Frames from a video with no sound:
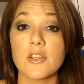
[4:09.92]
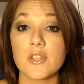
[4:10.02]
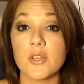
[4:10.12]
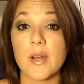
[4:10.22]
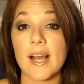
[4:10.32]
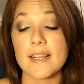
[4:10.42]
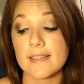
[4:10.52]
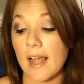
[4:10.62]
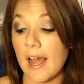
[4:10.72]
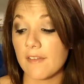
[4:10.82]
So you
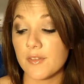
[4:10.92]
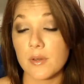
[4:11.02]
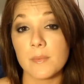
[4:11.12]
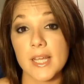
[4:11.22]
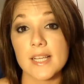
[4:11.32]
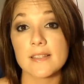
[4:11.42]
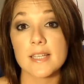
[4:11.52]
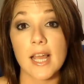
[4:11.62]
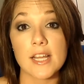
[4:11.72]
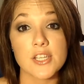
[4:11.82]
guys have three weeks
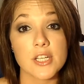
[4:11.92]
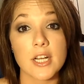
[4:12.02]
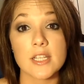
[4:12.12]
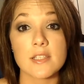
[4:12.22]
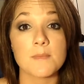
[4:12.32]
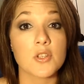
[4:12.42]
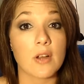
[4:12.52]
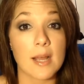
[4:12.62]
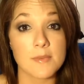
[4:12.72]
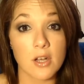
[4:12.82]
to enter and
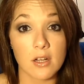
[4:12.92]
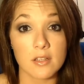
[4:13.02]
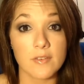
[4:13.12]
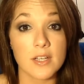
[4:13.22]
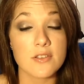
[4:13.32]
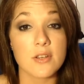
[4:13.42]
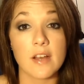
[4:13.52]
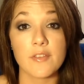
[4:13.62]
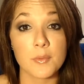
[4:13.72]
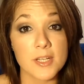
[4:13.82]
subscribe to all of us. You
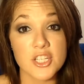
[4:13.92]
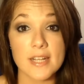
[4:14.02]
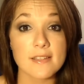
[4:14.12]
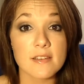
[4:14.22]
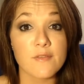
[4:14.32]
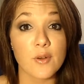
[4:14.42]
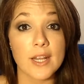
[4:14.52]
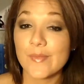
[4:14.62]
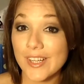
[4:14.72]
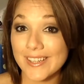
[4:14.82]
have three chances of
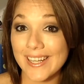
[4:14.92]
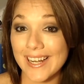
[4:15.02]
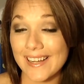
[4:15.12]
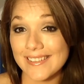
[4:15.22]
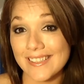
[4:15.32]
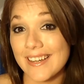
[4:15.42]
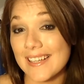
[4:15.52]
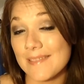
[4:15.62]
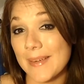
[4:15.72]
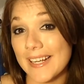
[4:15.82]
winning. Good luck. I'll see you
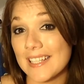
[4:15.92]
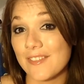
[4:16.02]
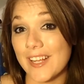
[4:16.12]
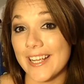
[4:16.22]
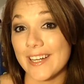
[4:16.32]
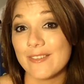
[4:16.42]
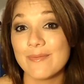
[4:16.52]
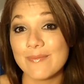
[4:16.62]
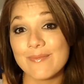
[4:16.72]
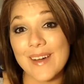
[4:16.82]
guys in my next video.
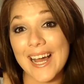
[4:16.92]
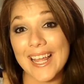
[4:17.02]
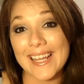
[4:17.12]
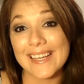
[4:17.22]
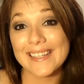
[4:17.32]
Bye.